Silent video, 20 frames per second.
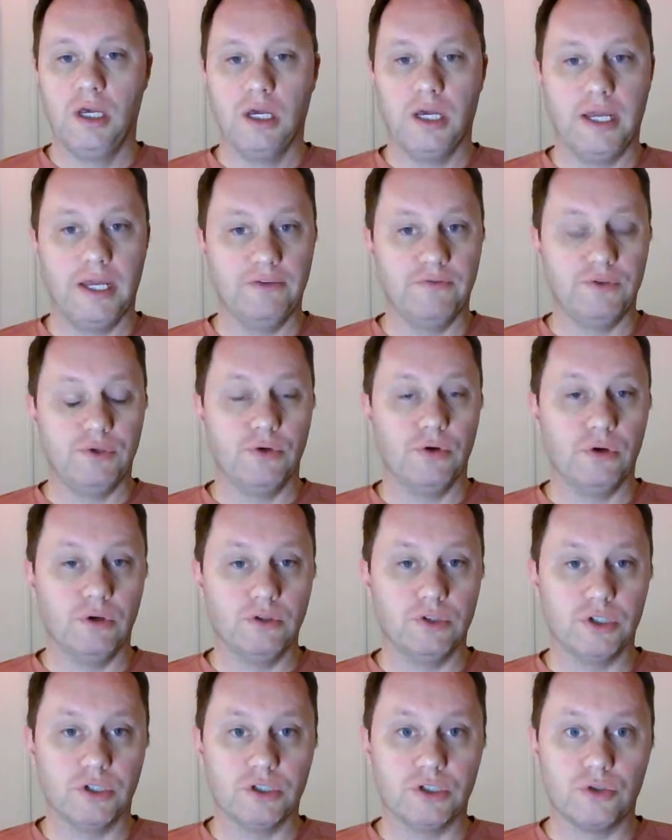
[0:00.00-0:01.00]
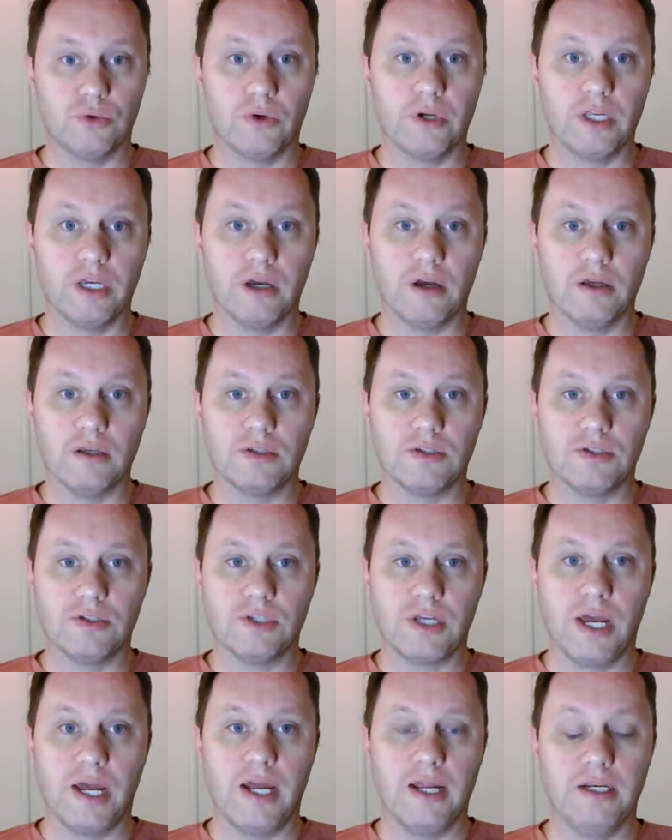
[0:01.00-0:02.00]
If you're just joining
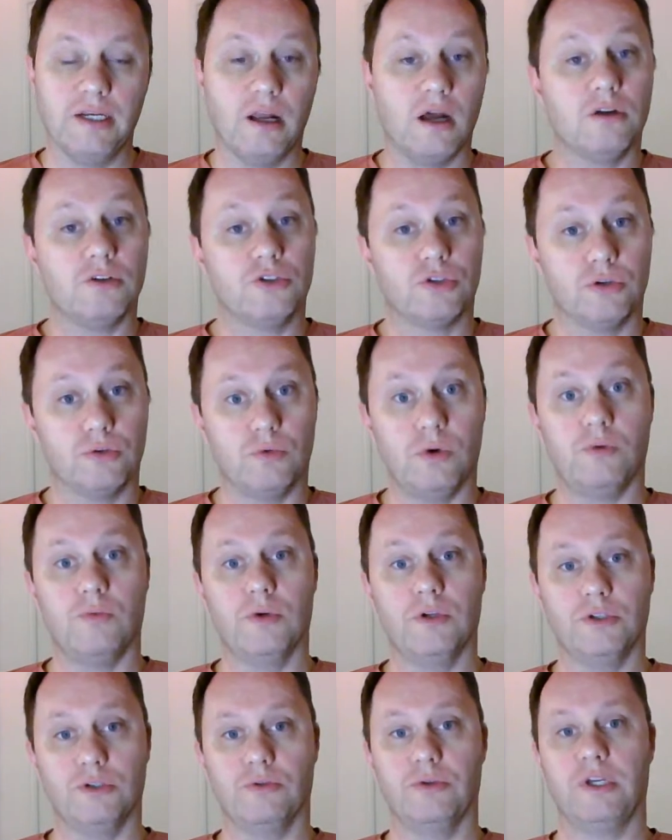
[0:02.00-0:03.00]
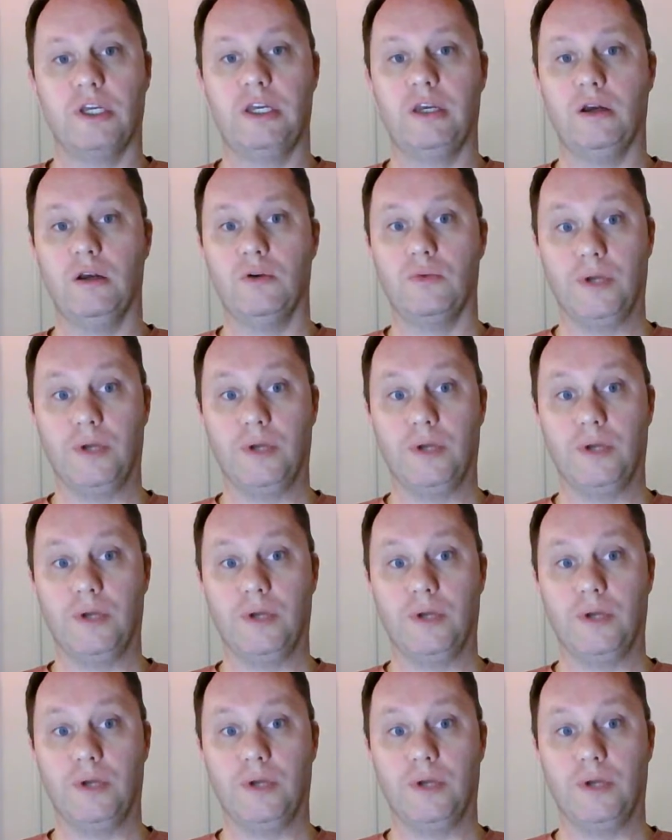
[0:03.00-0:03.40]
us and not sure what we're doing here,